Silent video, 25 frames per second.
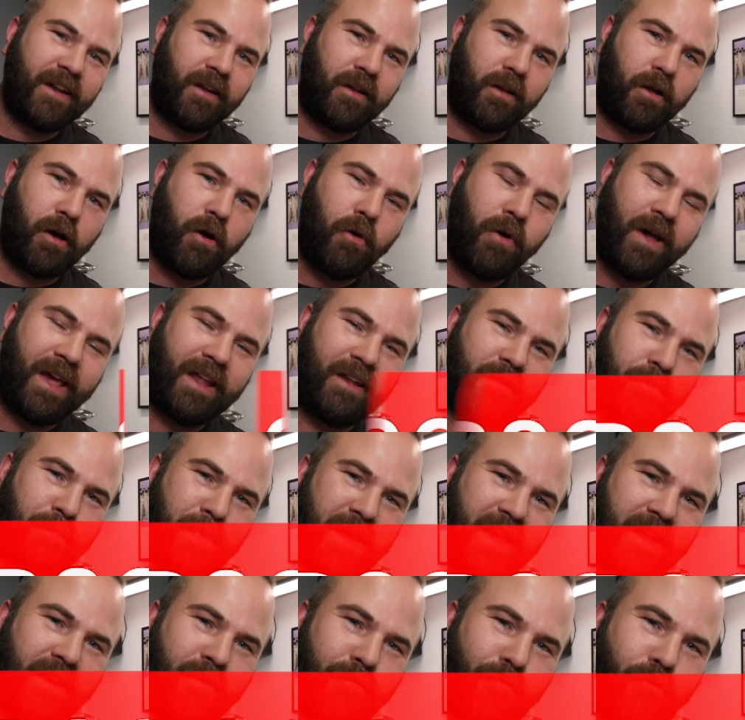the low-end
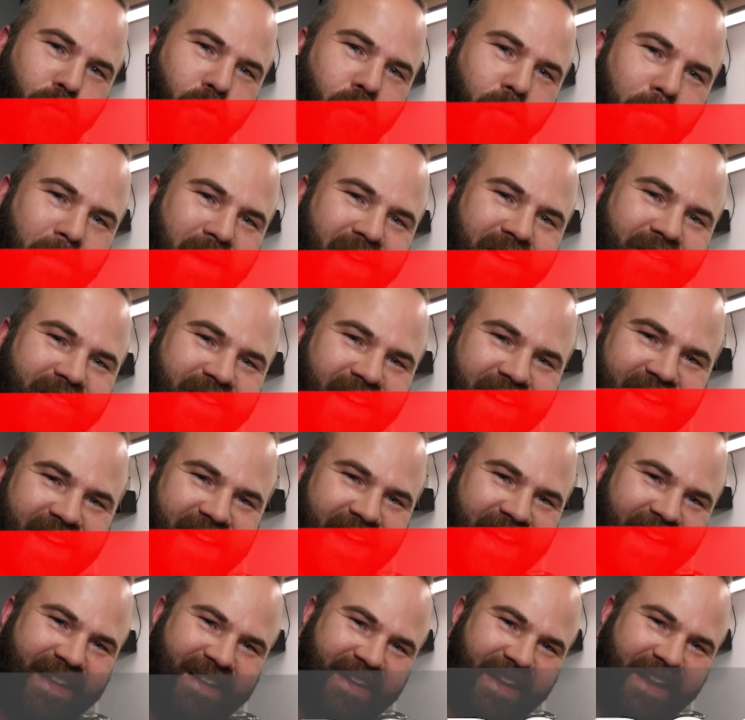Pentium four build,
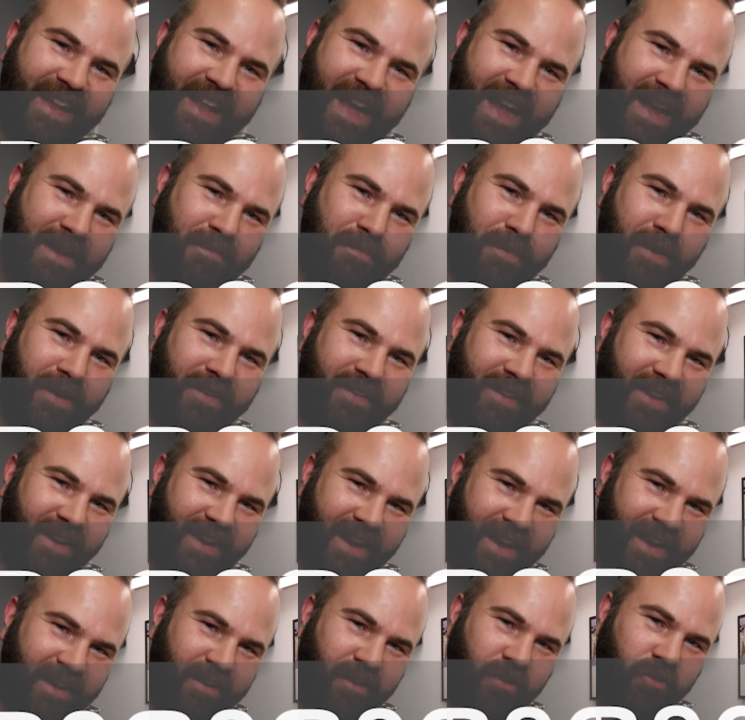hit the like
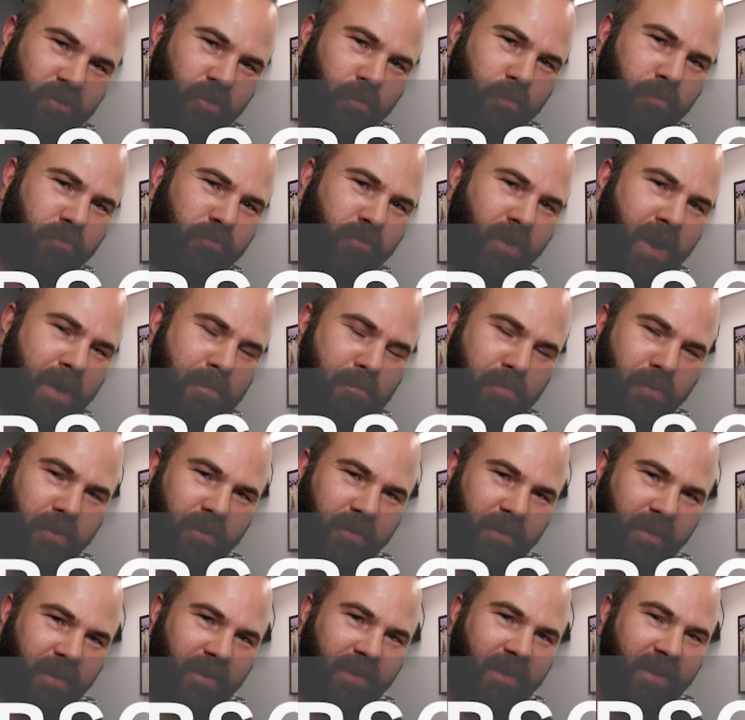button and the subscribe
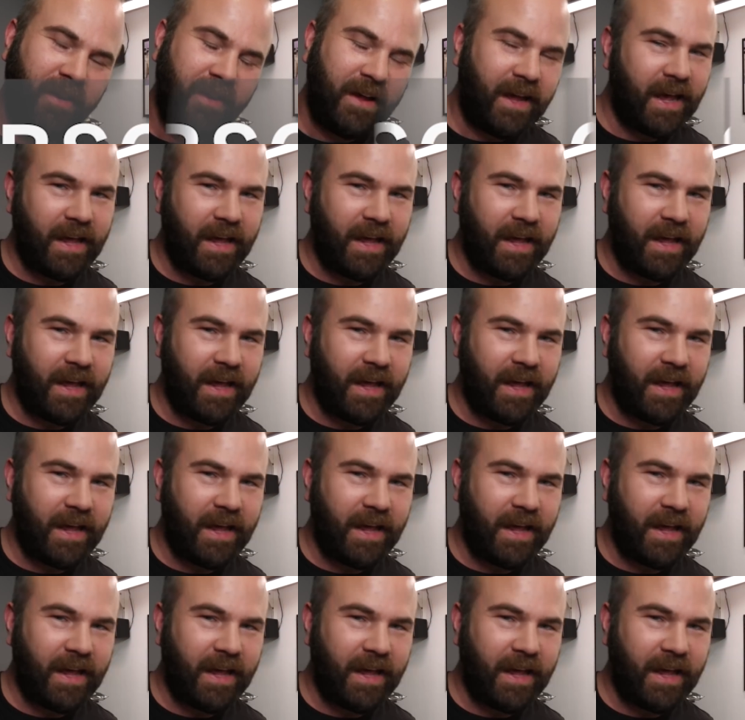button.